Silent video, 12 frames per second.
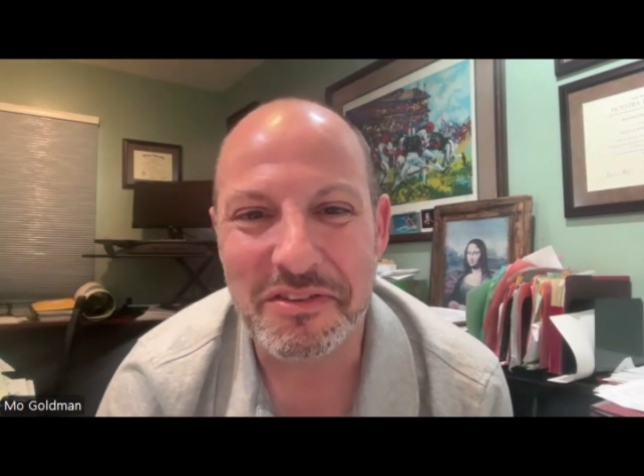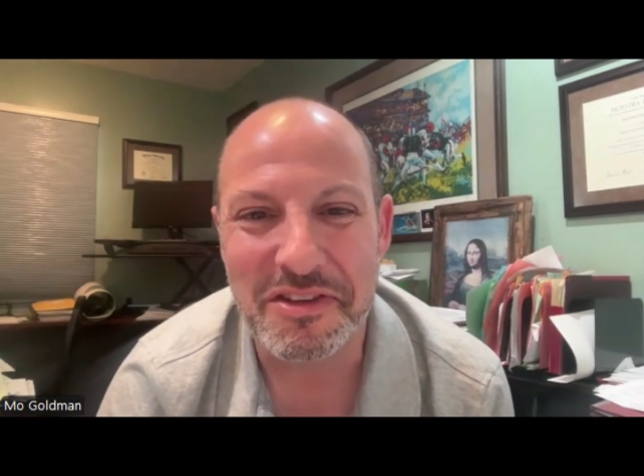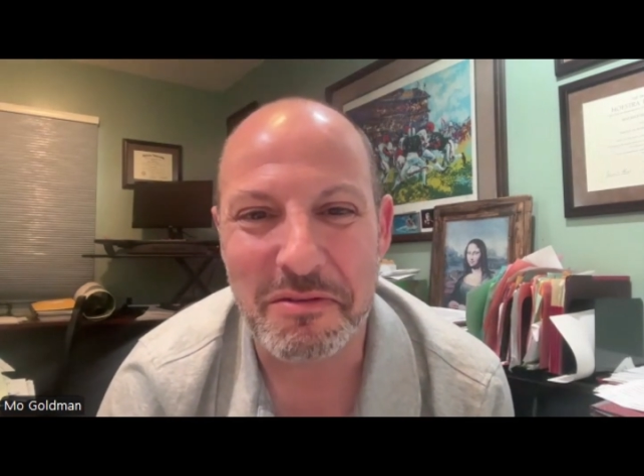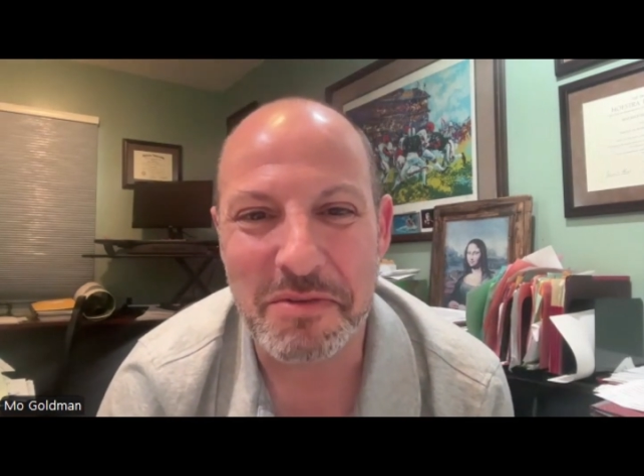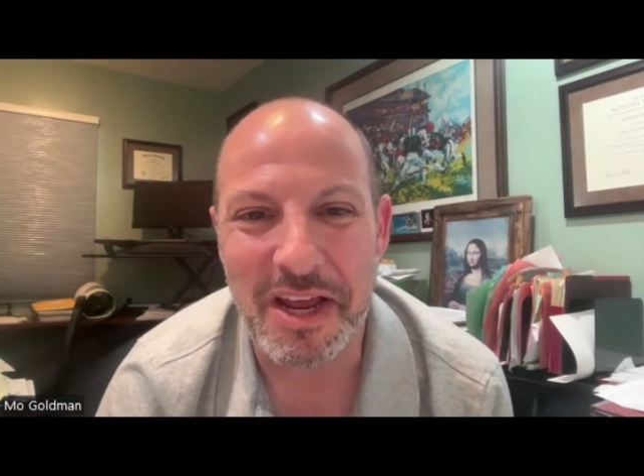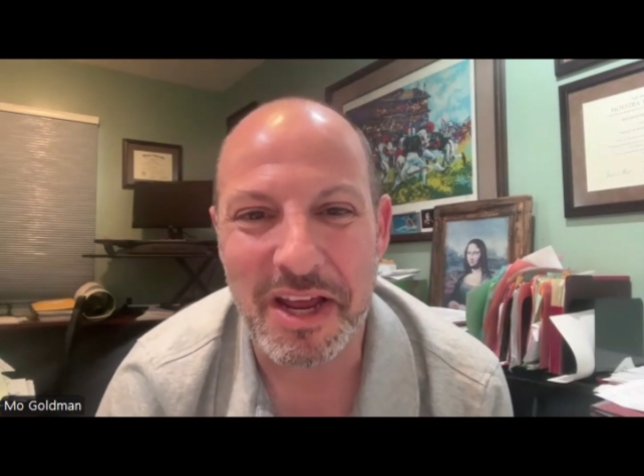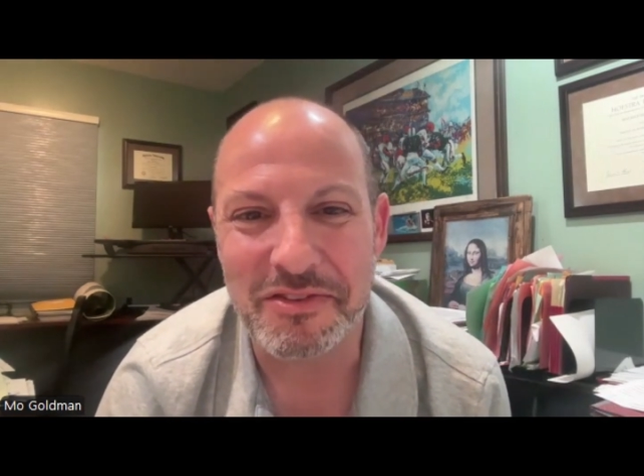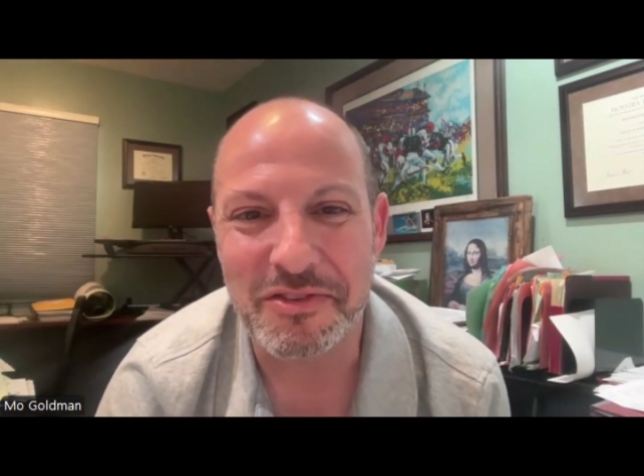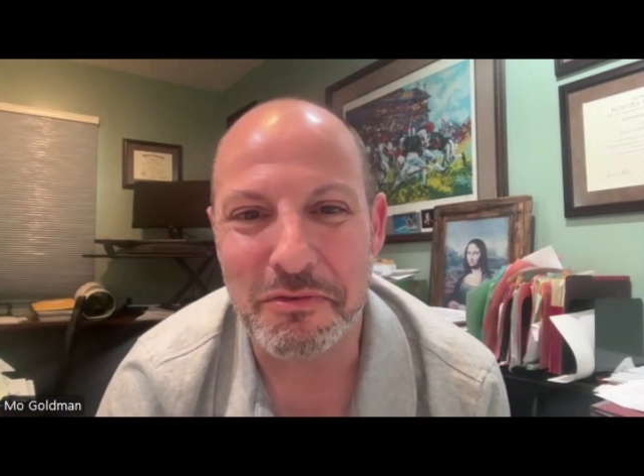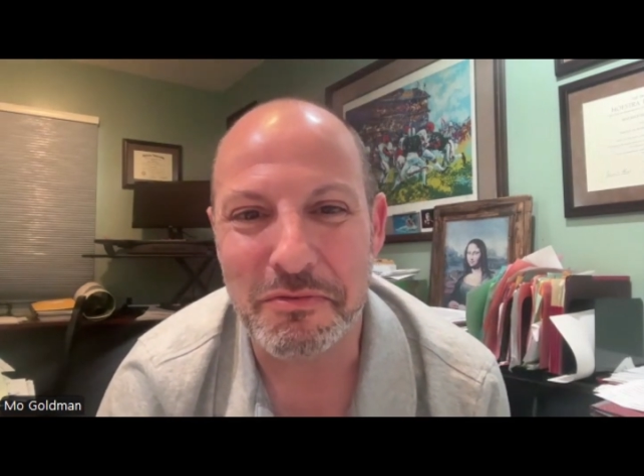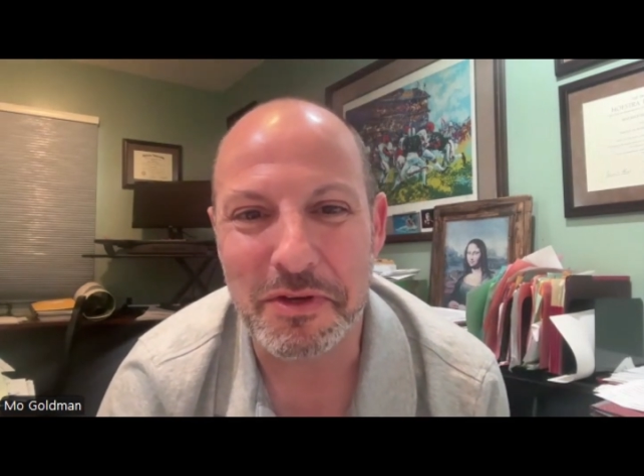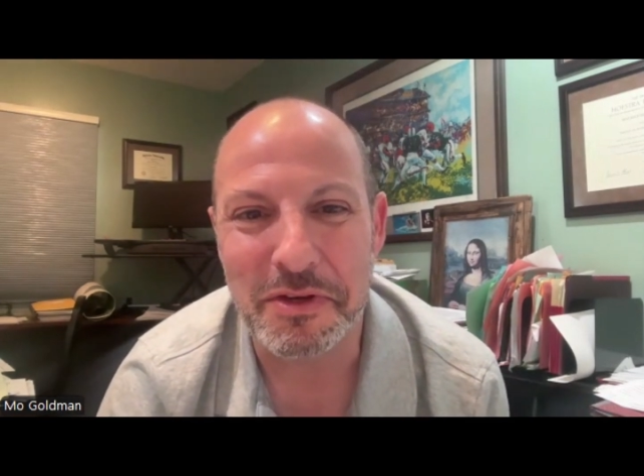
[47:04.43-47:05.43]
some
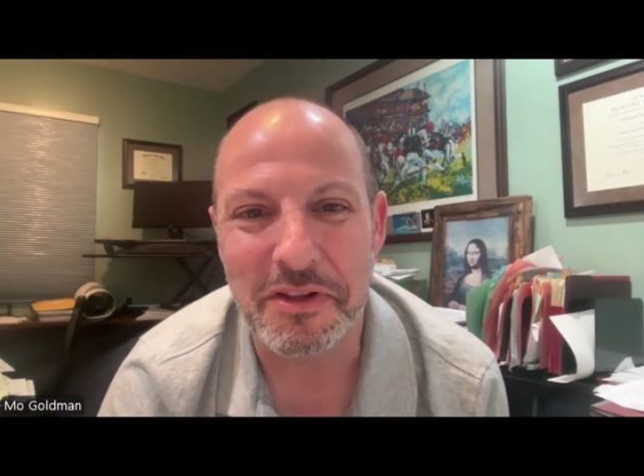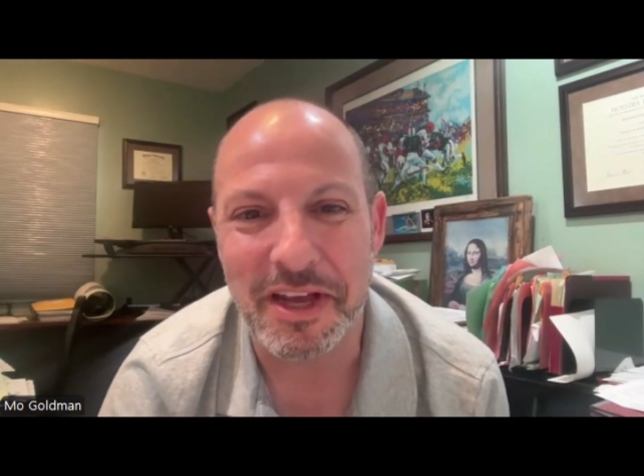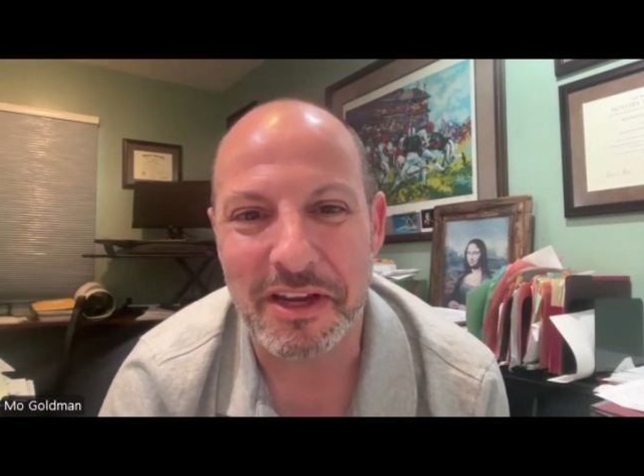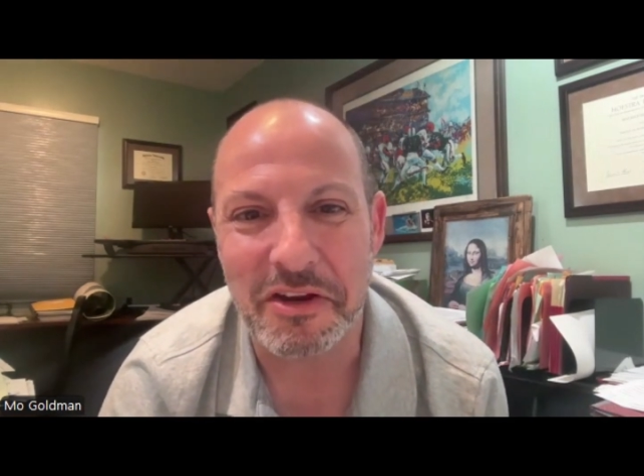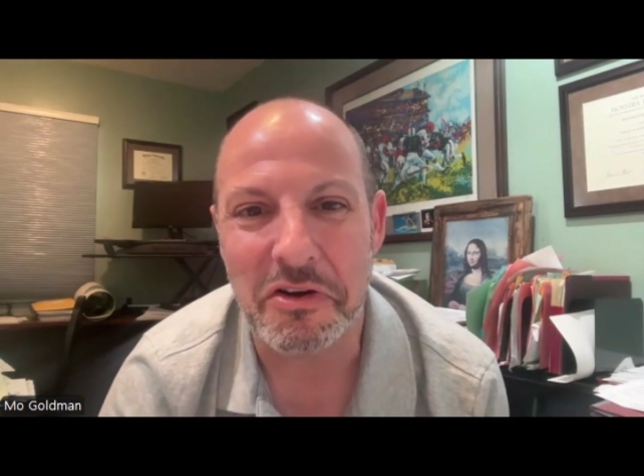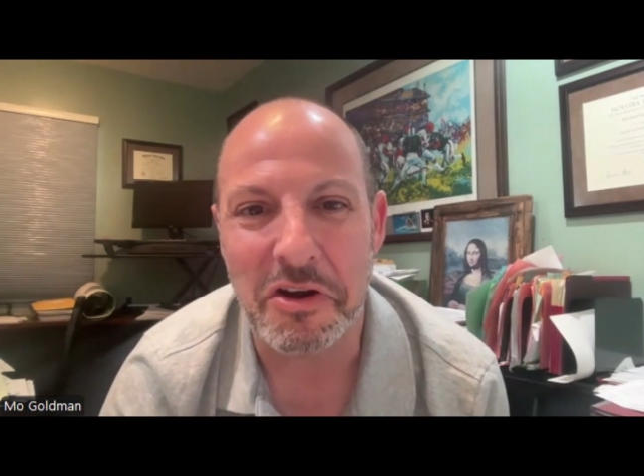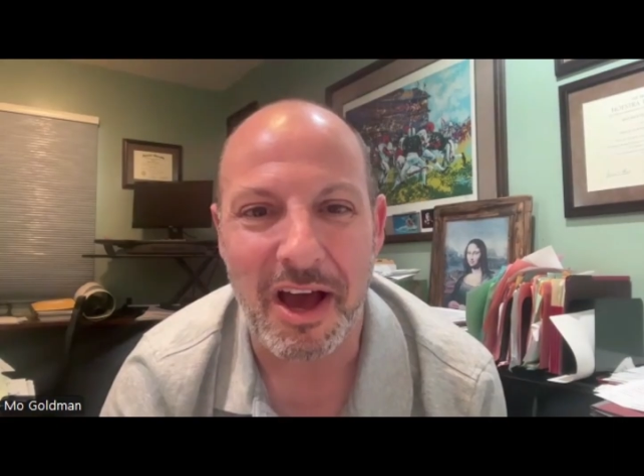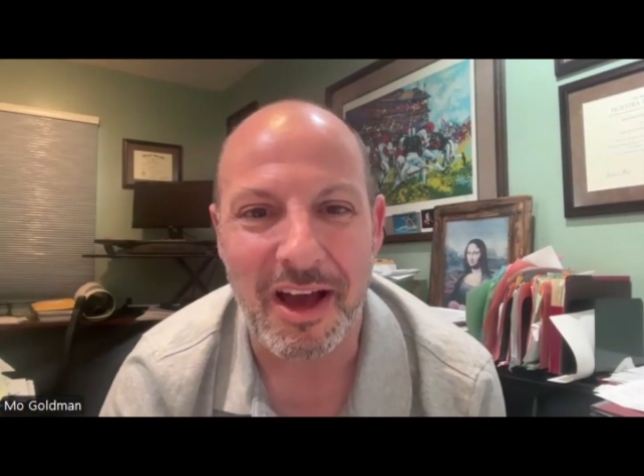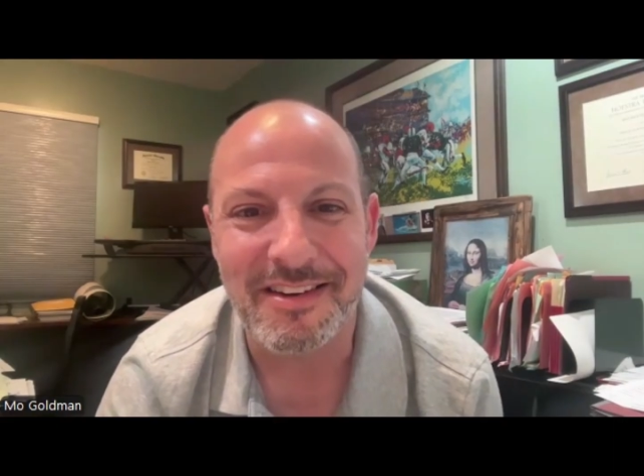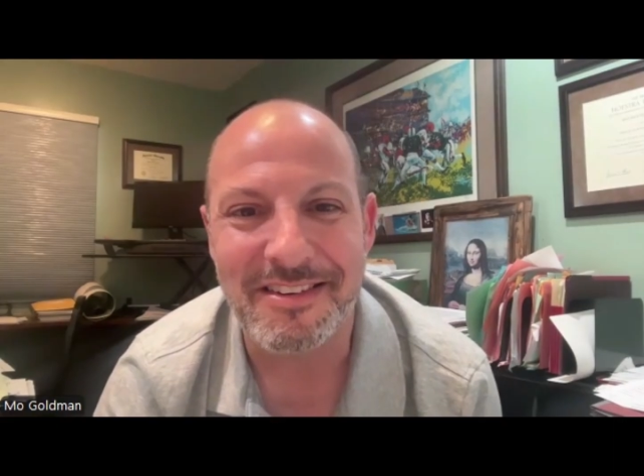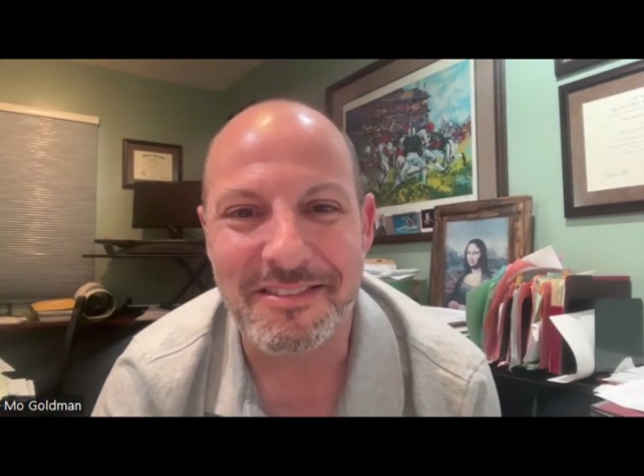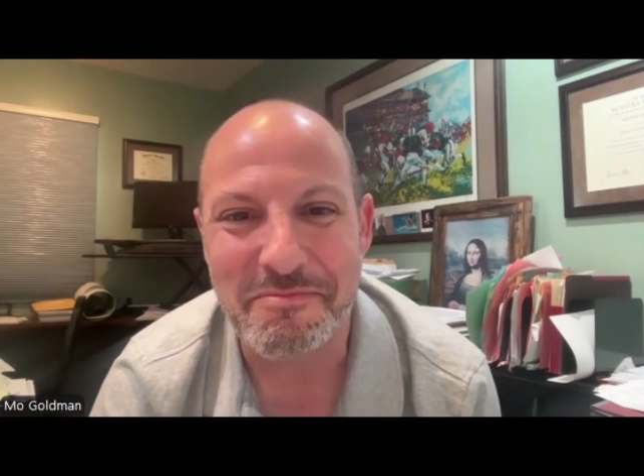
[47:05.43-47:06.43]
days you feel like you're
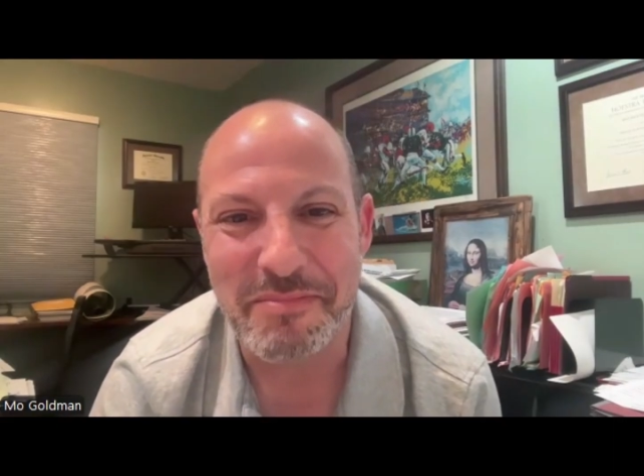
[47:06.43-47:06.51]
not